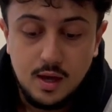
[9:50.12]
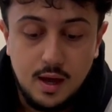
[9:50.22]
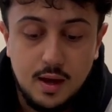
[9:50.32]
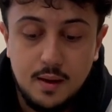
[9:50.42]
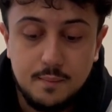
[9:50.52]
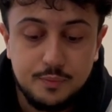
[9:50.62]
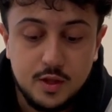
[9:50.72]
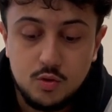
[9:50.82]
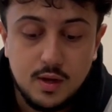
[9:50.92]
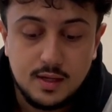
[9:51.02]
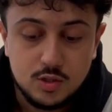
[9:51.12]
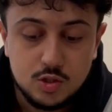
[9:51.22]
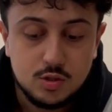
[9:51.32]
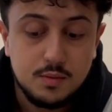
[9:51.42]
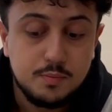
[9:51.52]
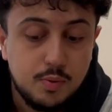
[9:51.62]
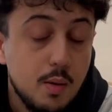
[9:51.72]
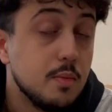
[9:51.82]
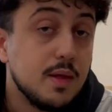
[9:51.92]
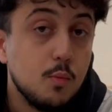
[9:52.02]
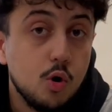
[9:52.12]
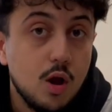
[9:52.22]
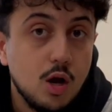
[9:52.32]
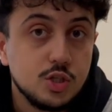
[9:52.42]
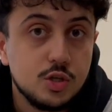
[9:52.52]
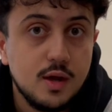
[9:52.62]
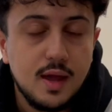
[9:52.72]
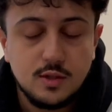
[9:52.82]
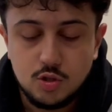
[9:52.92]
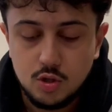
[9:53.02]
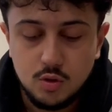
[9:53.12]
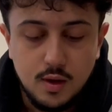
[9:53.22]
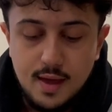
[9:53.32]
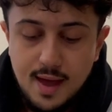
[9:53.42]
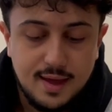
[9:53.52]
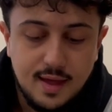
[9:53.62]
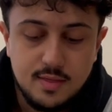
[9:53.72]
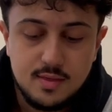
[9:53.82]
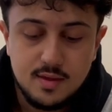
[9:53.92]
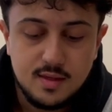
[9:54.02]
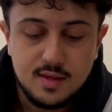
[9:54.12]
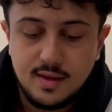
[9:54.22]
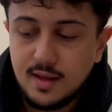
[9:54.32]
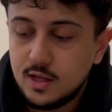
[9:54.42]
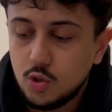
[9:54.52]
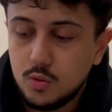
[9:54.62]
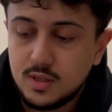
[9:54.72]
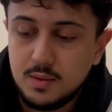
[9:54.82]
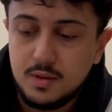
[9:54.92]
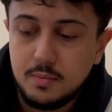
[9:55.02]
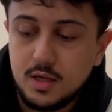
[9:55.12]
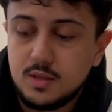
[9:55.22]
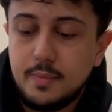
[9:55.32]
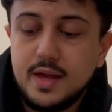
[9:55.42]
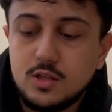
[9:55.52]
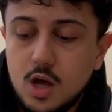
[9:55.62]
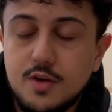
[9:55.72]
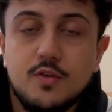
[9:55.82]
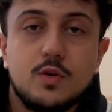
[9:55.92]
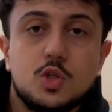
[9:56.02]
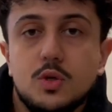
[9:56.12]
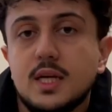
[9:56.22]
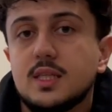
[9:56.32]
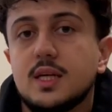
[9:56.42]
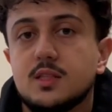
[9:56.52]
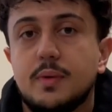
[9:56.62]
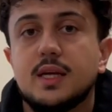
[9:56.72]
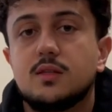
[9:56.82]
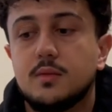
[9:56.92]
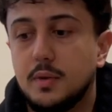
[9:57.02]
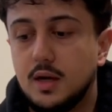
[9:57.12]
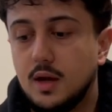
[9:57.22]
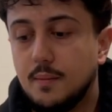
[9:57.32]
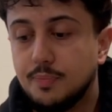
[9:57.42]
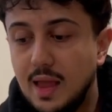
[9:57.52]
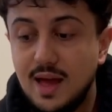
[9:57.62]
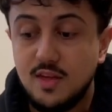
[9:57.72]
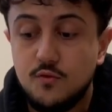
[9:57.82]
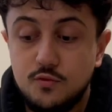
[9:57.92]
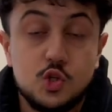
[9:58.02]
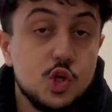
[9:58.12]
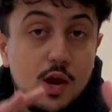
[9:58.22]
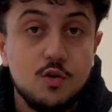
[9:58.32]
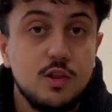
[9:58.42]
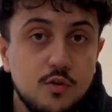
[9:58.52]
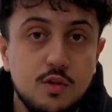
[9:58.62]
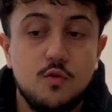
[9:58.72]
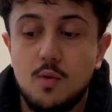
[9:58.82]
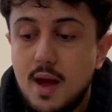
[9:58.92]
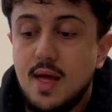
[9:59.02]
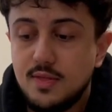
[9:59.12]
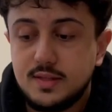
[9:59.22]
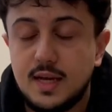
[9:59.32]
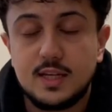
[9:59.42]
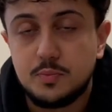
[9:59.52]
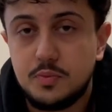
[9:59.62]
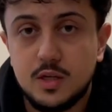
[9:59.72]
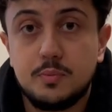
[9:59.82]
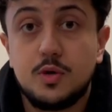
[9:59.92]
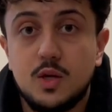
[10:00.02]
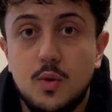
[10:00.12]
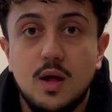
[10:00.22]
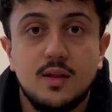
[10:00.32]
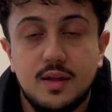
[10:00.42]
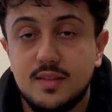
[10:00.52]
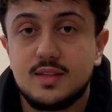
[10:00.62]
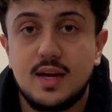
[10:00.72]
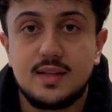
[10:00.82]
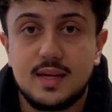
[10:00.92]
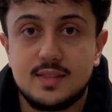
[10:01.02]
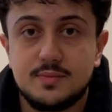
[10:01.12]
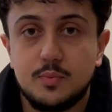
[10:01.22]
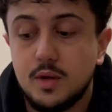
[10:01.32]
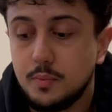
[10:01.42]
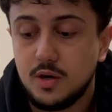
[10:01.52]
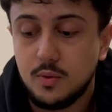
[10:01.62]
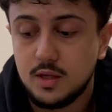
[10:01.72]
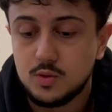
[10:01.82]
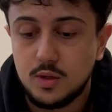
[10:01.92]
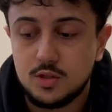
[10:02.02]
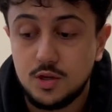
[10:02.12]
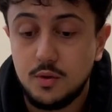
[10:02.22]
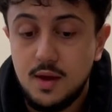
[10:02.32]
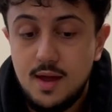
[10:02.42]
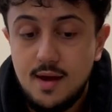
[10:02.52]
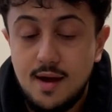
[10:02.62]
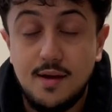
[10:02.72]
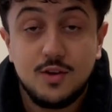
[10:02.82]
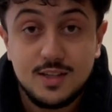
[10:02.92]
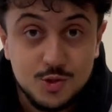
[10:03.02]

um, then you guys can probably play more Kashtira Hate. So again, the, the, side deck is always going to be built based off of what you guys think is best. But uh, I think generally for the format, this deck is built pretty well, and I think the side deck is built pretty well as well. So uh, if you guys